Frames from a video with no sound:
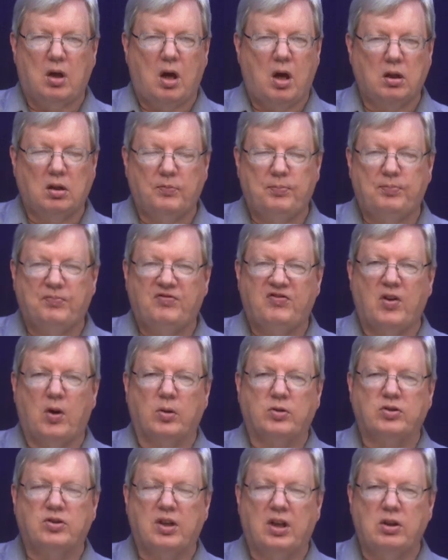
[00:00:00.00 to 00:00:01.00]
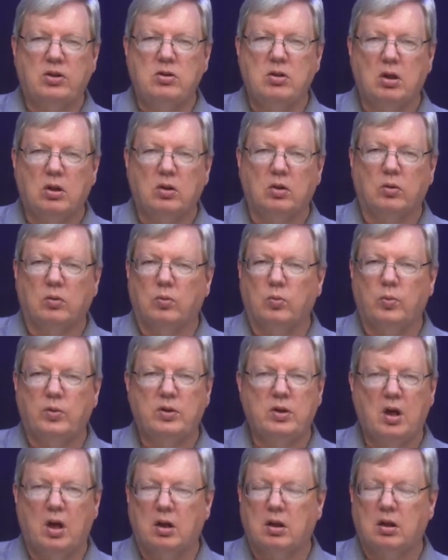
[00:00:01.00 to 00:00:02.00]
all folks said, no,
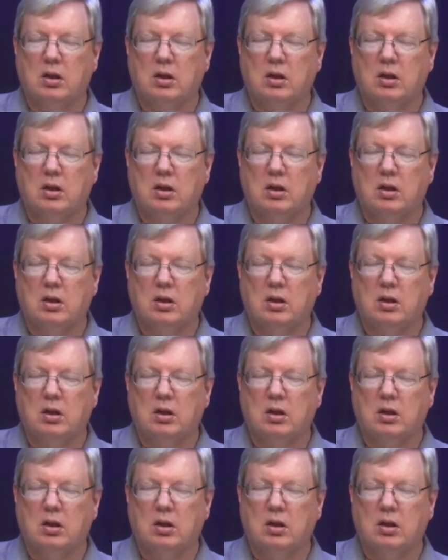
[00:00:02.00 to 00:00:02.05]
we're not